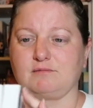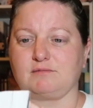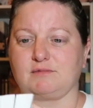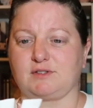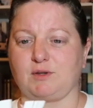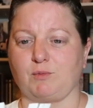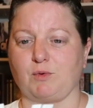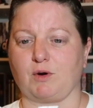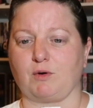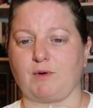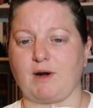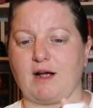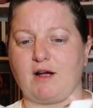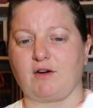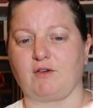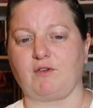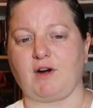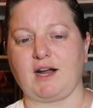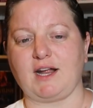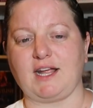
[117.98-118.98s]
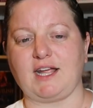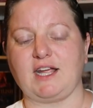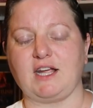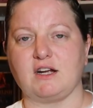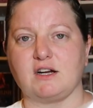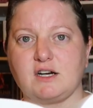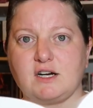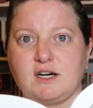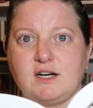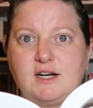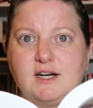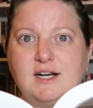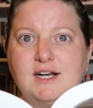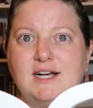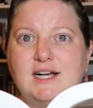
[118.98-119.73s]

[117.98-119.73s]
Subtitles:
somewhere around right here,